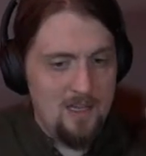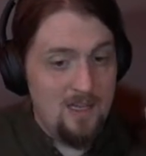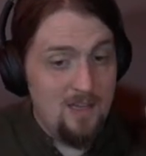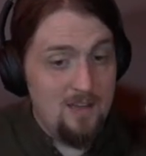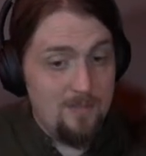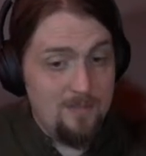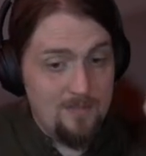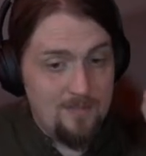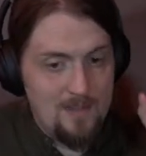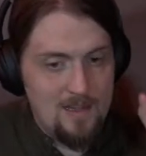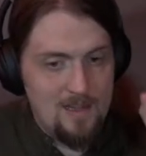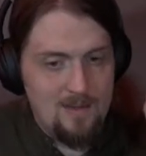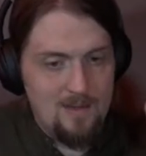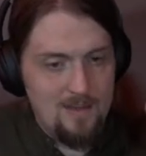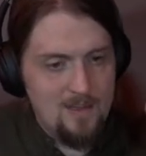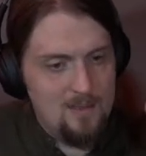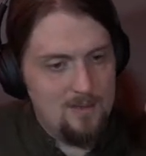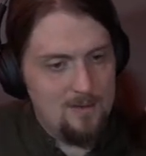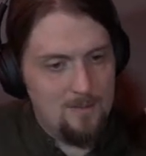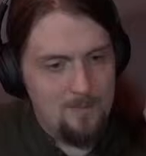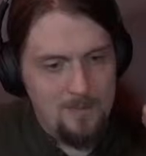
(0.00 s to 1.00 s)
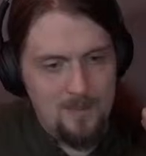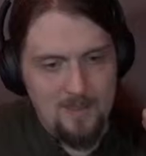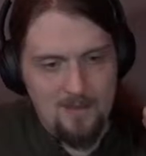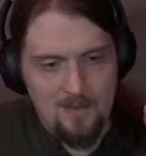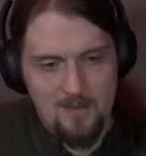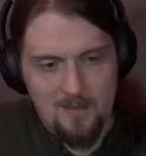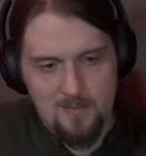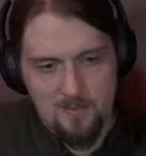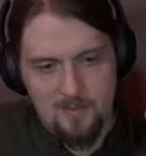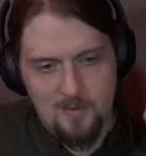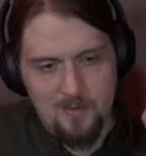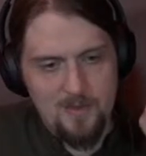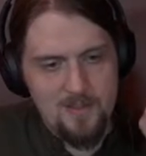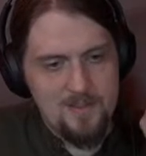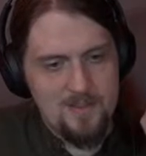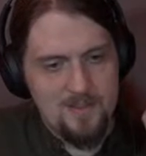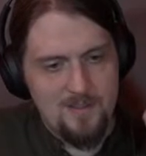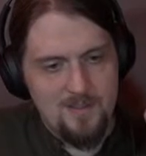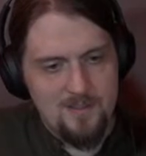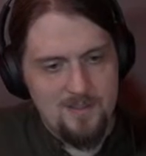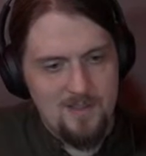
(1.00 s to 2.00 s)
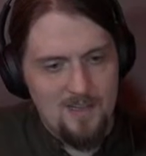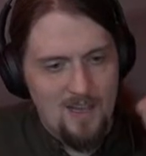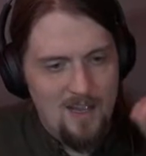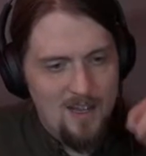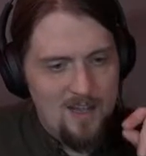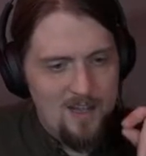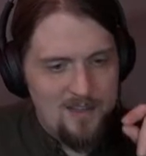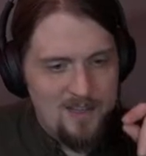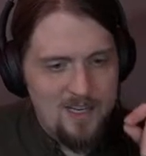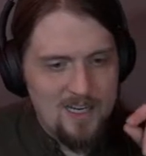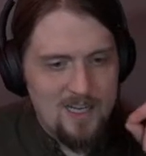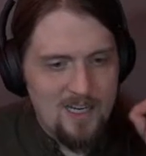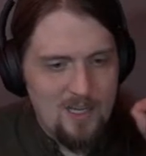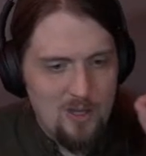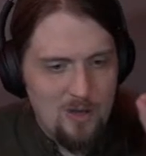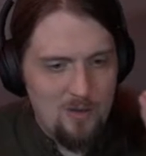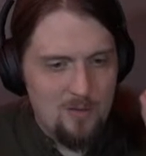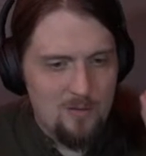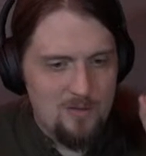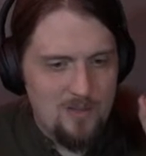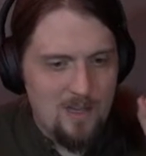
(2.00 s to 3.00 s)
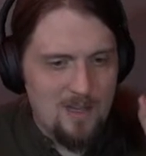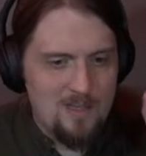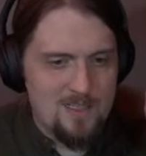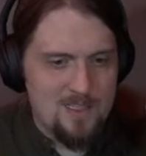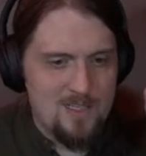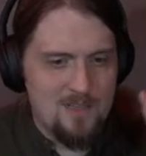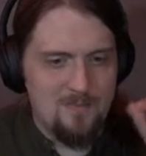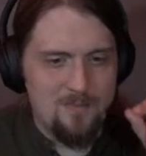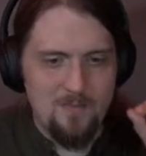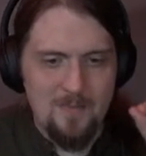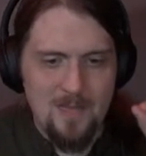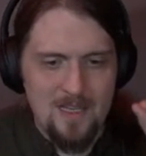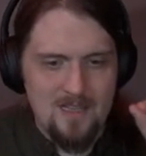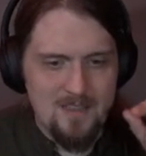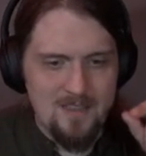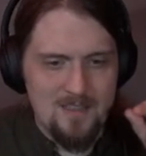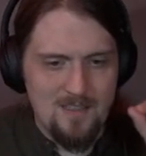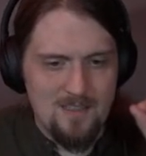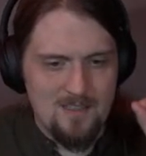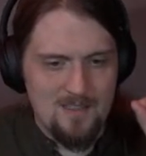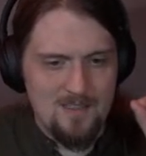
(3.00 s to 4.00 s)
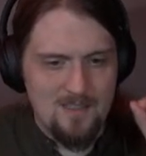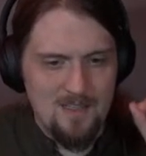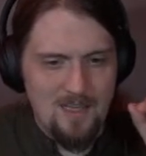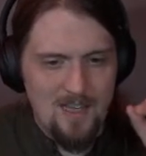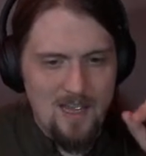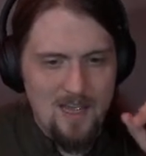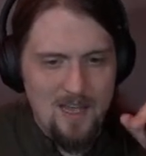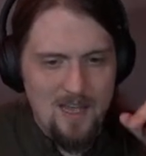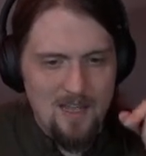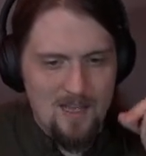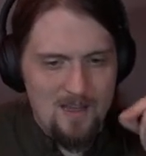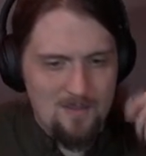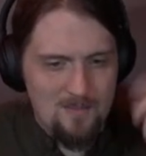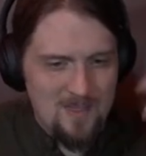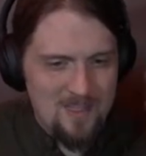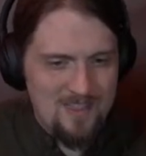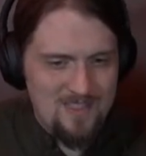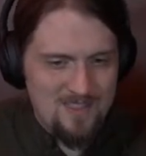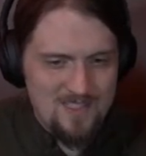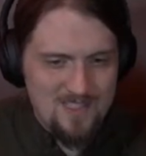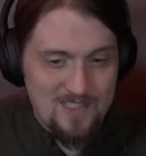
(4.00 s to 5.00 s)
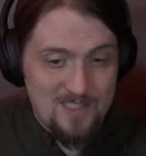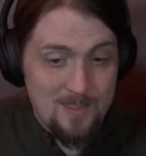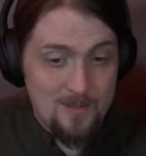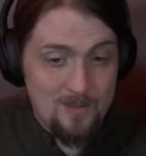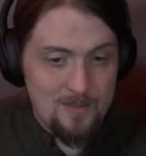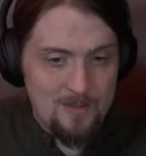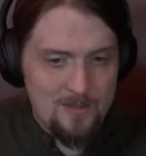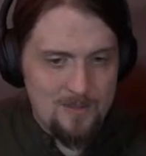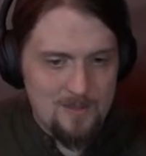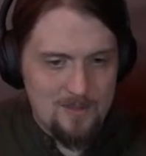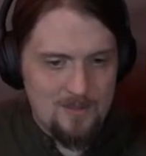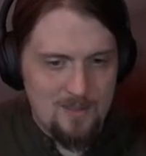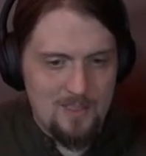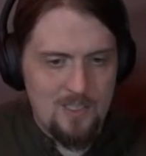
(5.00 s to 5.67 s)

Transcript: "If that needle be not poisoned, then I know not of medicine." And being skilled in